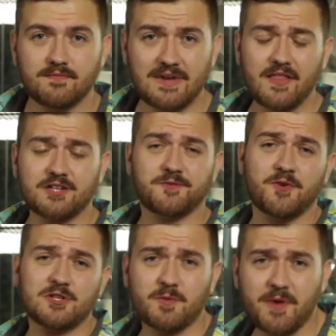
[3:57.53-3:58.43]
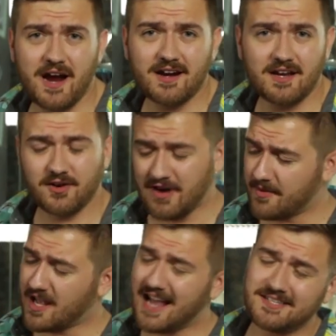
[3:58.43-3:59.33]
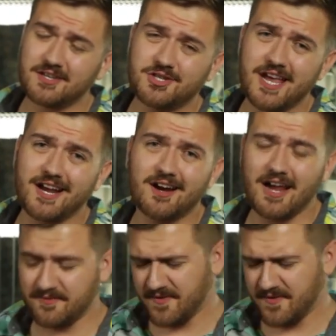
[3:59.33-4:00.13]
Now that your fruit's prepared, grab a cocktail shaker and